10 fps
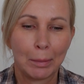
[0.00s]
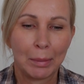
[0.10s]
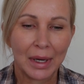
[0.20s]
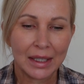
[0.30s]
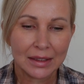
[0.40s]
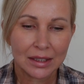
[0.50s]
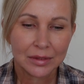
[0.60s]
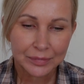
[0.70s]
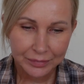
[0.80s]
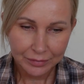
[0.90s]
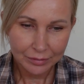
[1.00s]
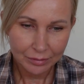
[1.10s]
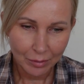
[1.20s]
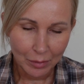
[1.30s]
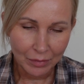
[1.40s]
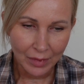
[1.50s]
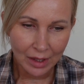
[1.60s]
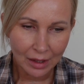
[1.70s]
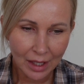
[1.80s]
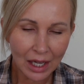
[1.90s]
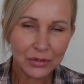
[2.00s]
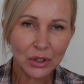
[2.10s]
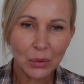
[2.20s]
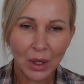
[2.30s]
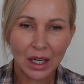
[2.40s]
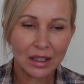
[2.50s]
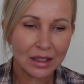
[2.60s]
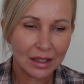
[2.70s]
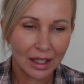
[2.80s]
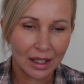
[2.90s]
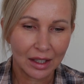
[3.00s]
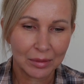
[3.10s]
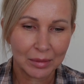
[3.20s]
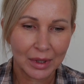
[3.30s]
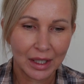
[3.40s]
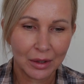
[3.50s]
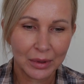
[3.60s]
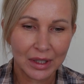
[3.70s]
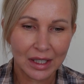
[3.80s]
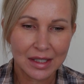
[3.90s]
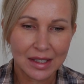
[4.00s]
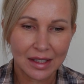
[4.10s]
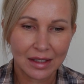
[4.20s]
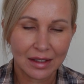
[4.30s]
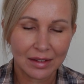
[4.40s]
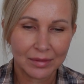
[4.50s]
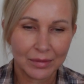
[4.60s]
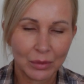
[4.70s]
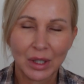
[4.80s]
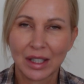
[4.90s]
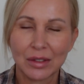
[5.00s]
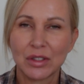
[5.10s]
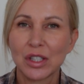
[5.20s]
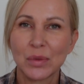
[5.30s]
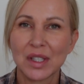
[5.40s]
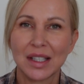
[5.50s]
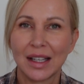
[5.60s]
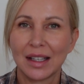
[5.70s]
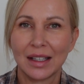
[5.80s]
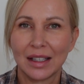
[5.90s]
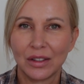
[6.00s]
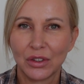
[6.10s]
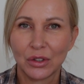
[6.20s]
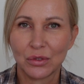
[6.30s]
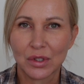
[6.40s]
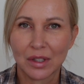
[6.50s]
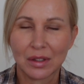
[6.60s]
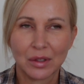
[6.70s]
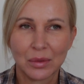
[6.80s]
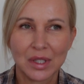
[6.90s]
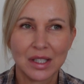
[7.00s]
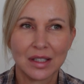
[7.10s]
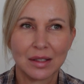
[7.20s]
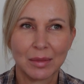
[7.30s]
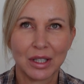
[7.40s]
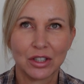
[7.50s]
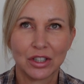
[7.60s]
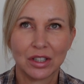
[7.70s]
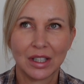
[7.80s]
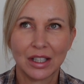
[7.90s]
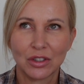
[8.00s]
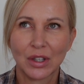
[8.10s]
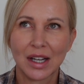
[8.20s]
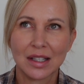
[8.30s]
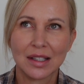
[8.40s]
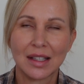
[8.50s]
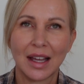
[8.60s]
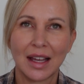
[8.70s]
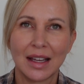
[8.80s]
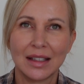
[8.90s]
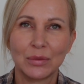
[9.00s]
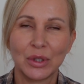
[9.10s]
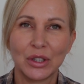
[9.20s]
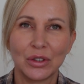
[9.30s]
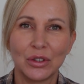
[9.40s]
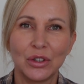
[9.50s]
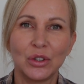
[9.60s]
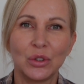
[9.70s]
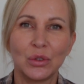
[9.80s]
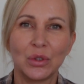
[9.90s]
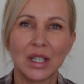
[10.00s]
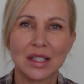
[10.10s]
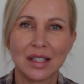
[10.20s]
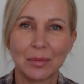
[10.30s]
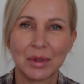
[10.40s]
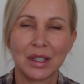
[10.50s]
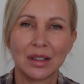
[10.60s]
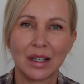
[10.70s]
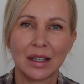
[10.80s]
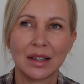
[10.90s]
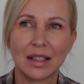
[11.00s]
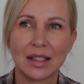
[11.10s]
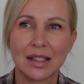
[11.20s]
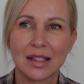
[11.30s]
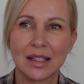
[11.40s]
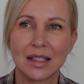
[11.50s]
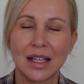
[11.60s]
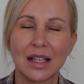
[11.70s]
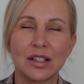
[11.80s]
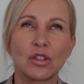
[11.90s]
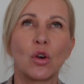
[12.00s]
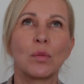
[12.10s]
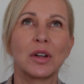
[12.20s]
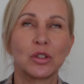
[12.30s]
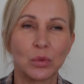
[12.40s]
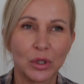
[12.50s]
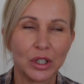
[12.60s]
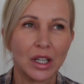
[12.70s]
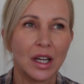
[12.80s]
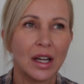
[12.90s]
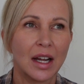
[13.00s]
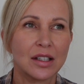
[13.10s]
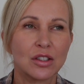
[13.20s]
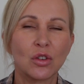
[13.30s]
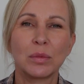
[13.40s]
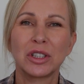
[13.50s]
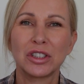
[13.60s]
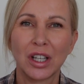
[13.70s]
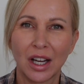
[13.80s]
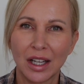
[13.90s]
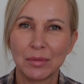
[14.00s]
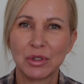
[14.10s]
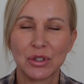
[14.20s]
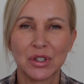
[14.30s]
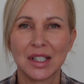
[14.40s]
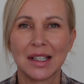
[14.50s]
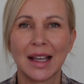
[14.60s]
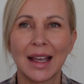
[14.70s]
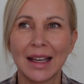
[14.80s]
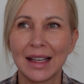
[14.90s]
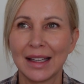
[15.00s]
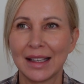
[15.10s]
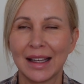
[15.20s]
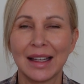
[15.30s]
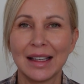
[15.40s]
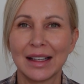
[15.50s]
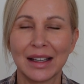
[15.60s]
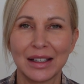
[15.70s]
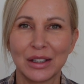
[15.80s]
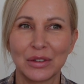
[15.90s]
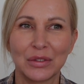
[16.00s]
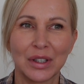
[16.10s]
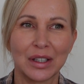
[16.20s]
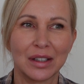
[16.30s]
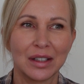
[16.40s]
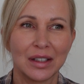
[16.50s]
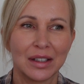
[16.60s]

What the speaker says: But after a while, I realized that, I just wasn't getting any views. There wasn't much interest, and when you're new at something like this, it takes so much work and so much time to see any kind of